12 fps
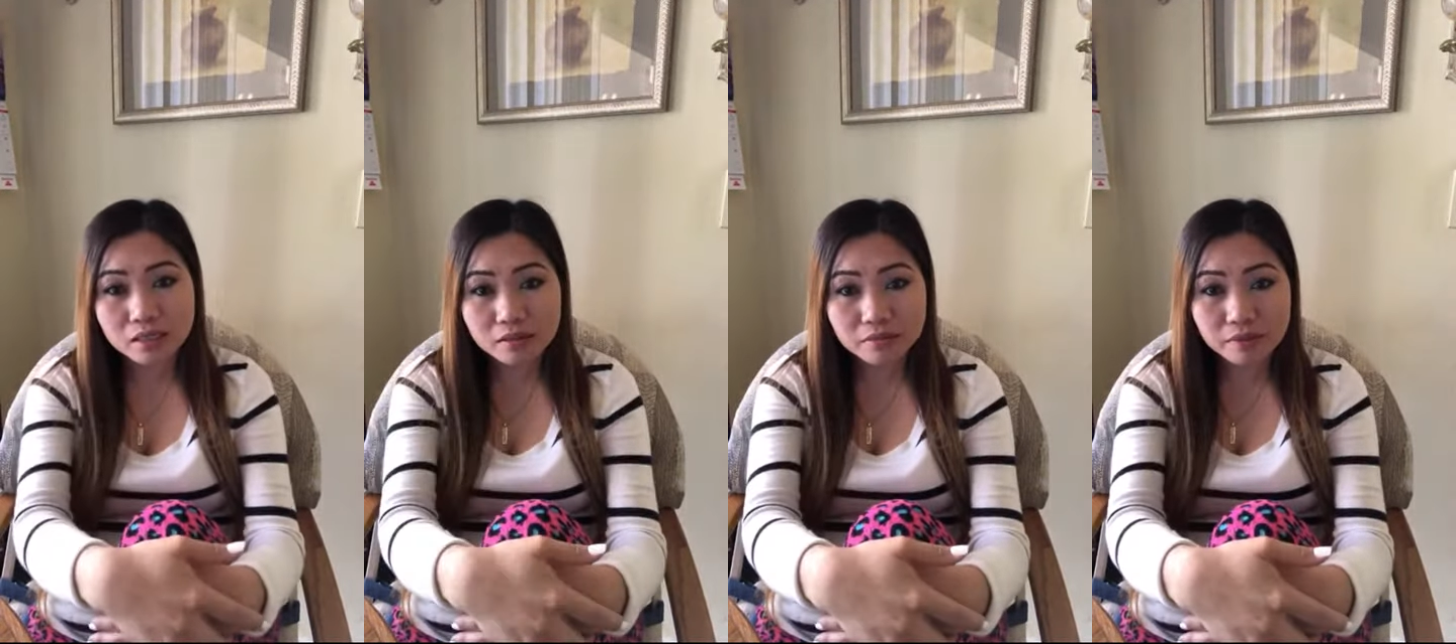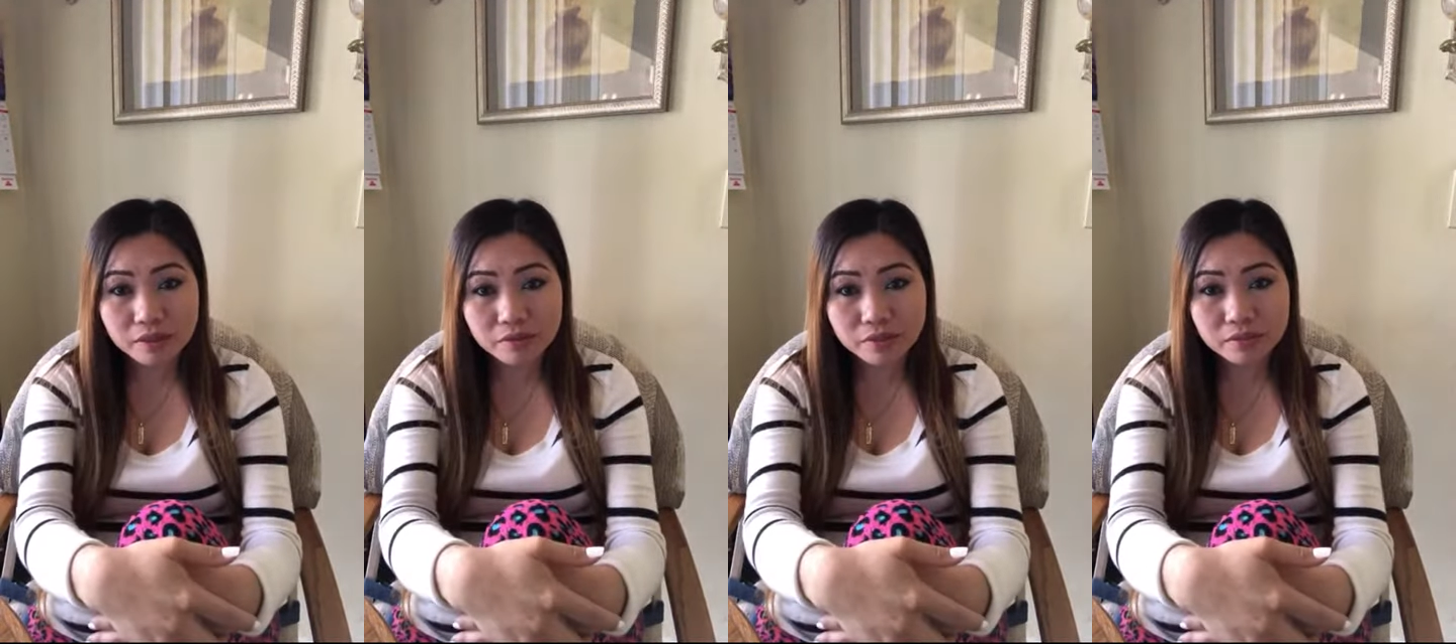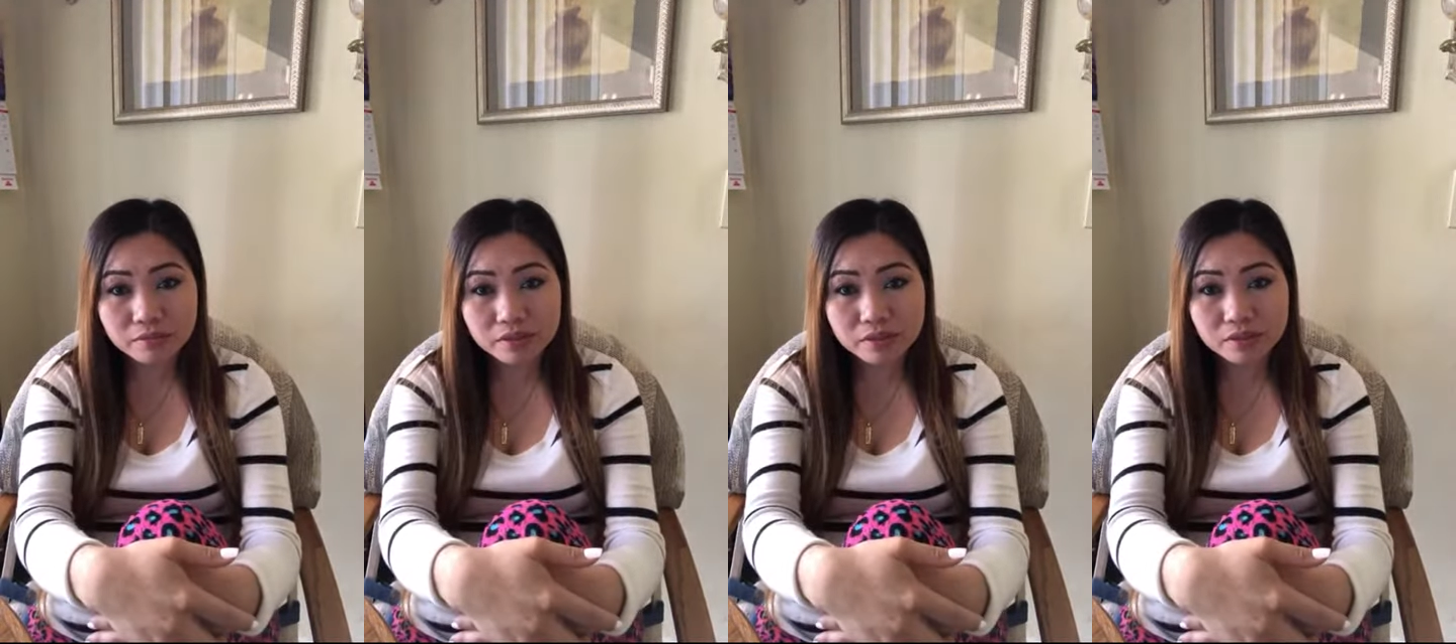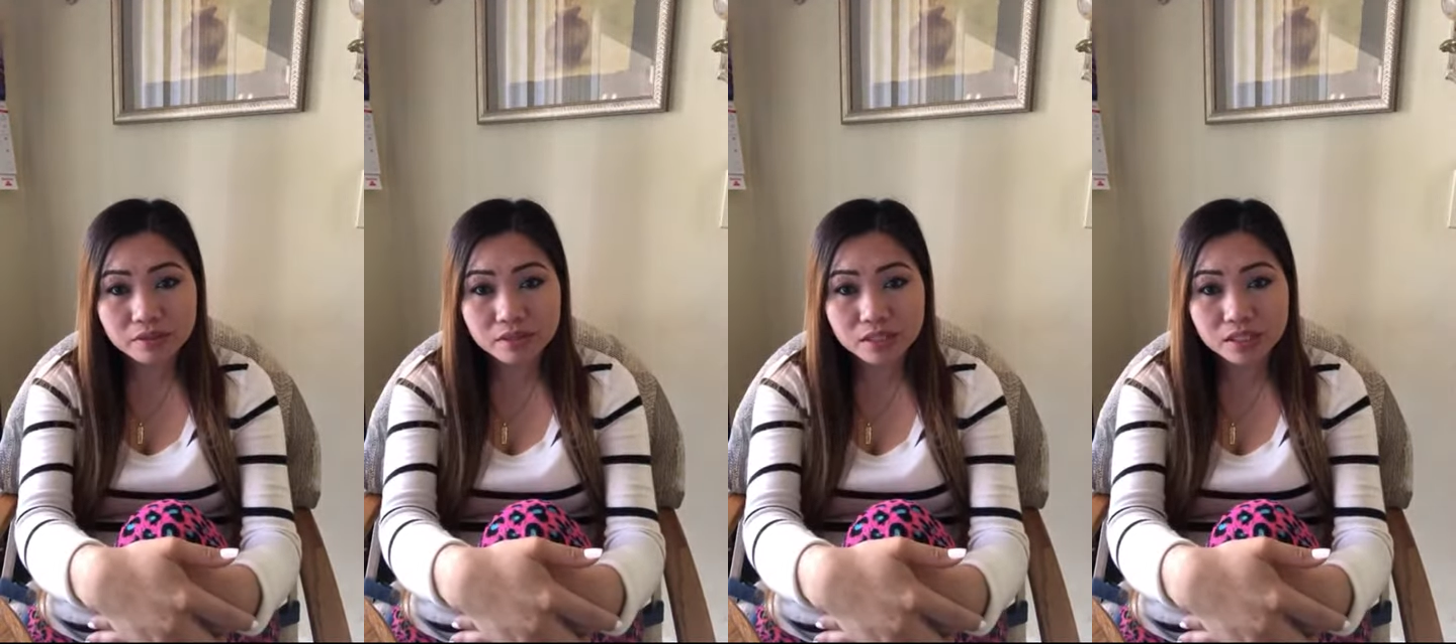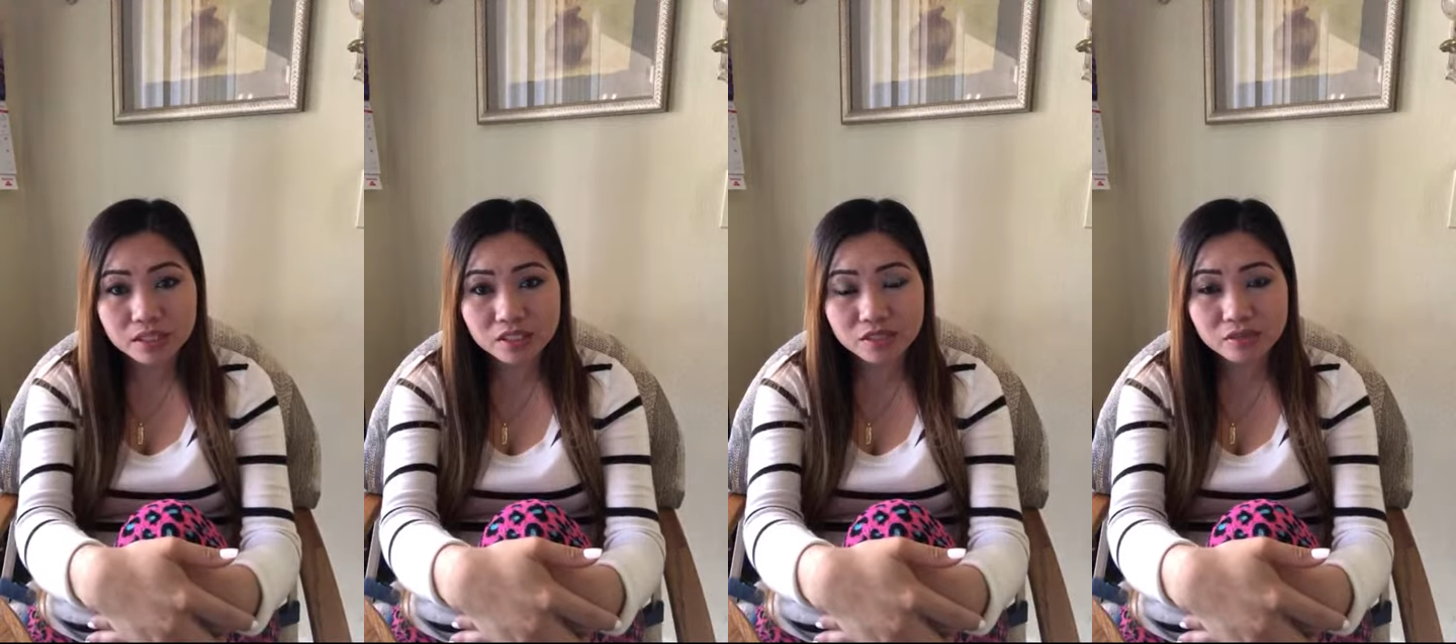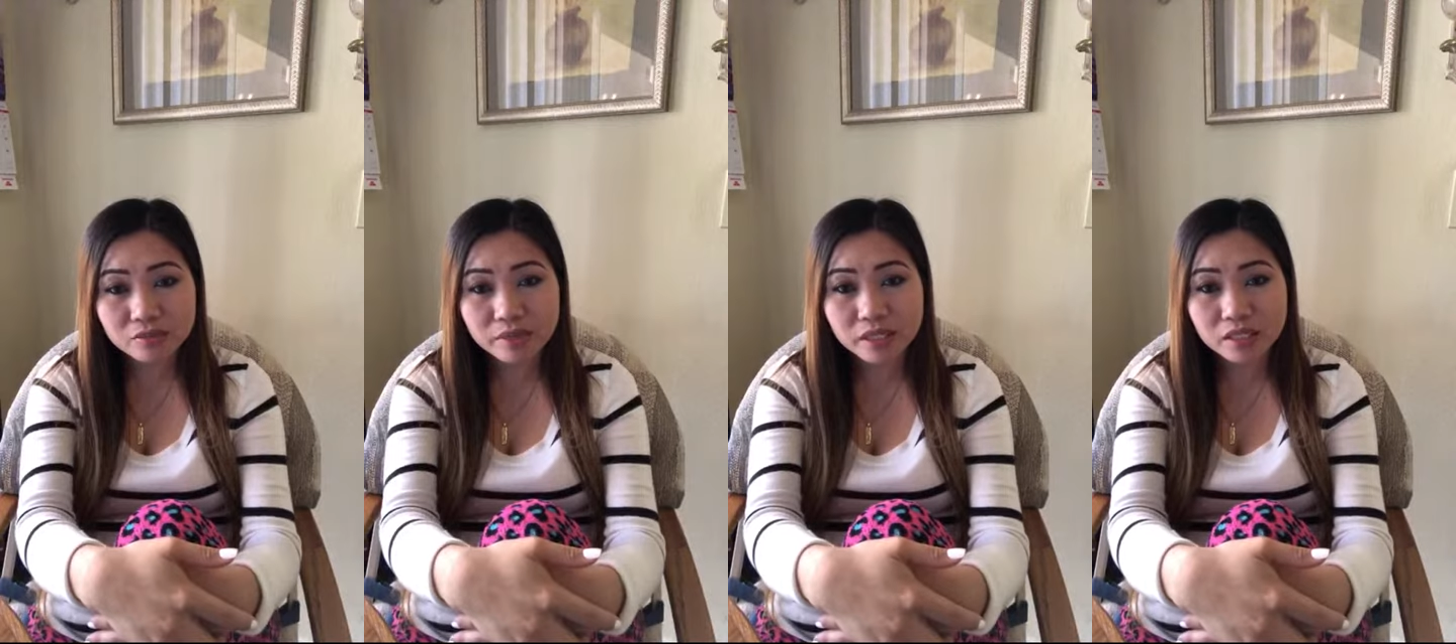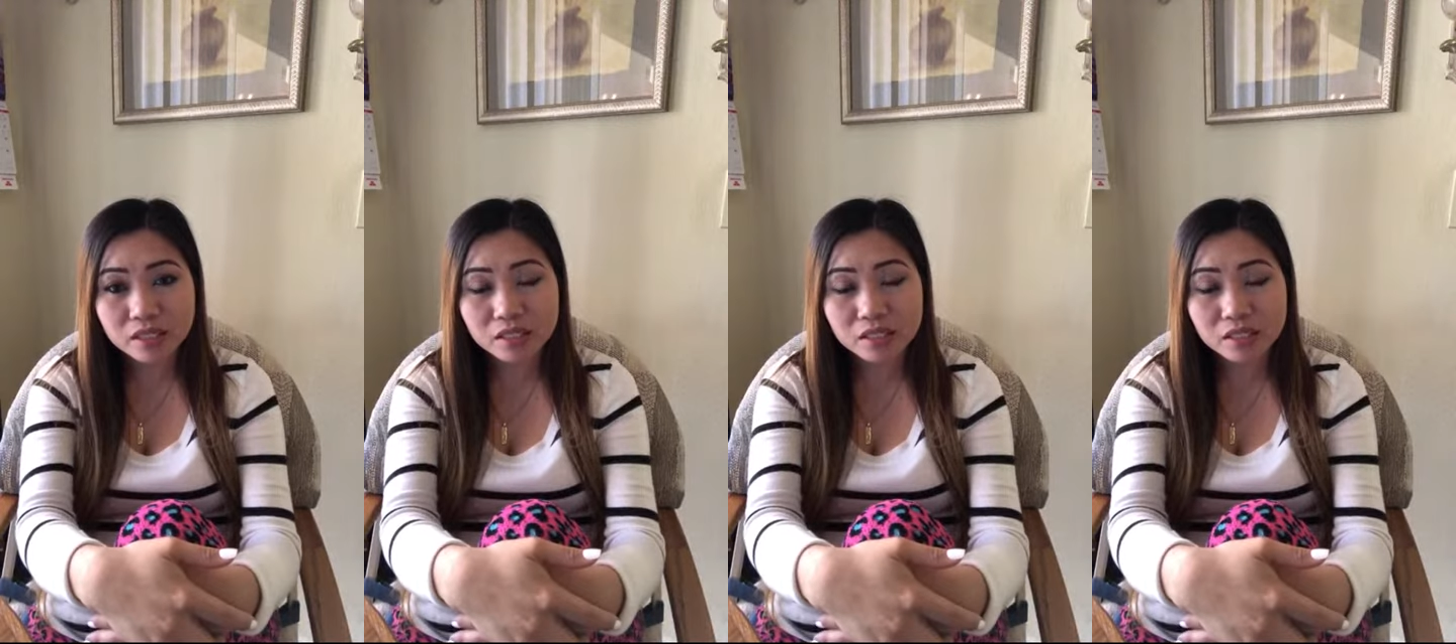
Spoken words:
my red button. I hit you back.